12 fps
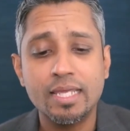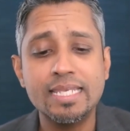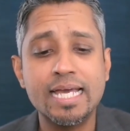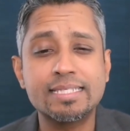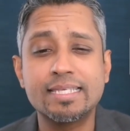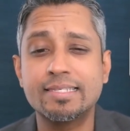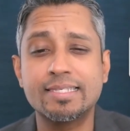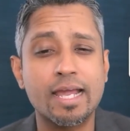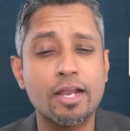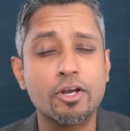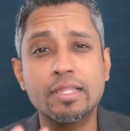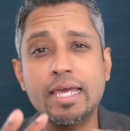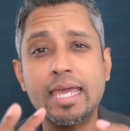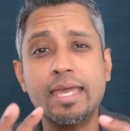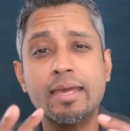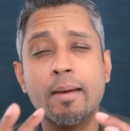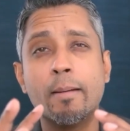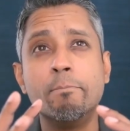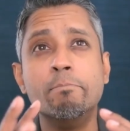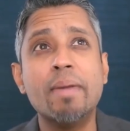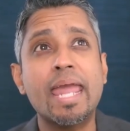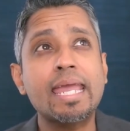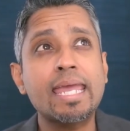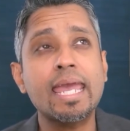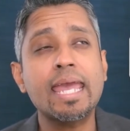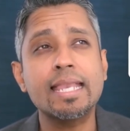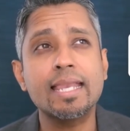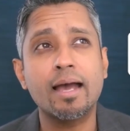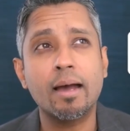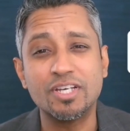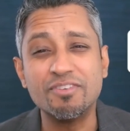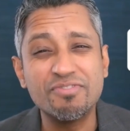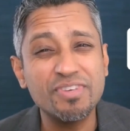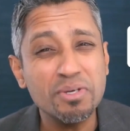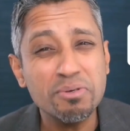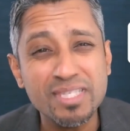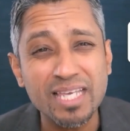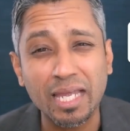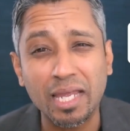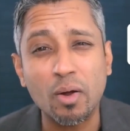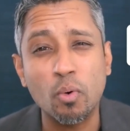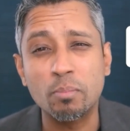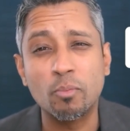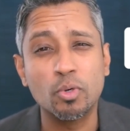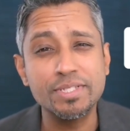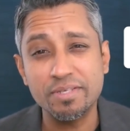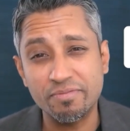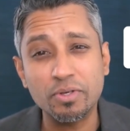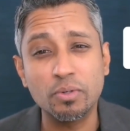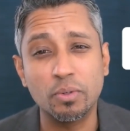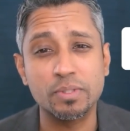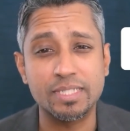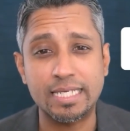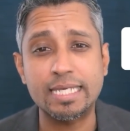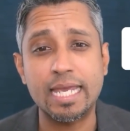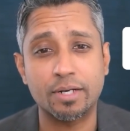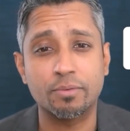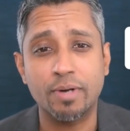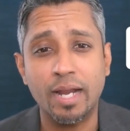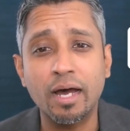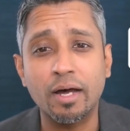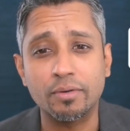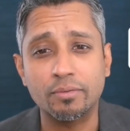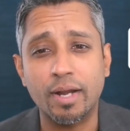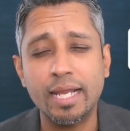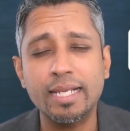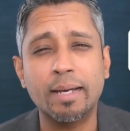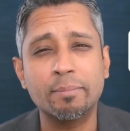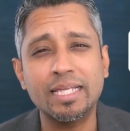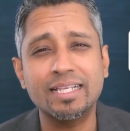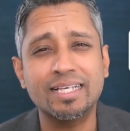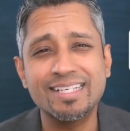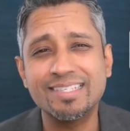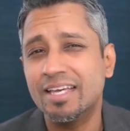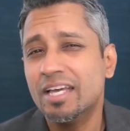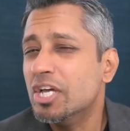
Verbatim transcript: necessarily make it confusing or more difficult to get around, right? I mean, because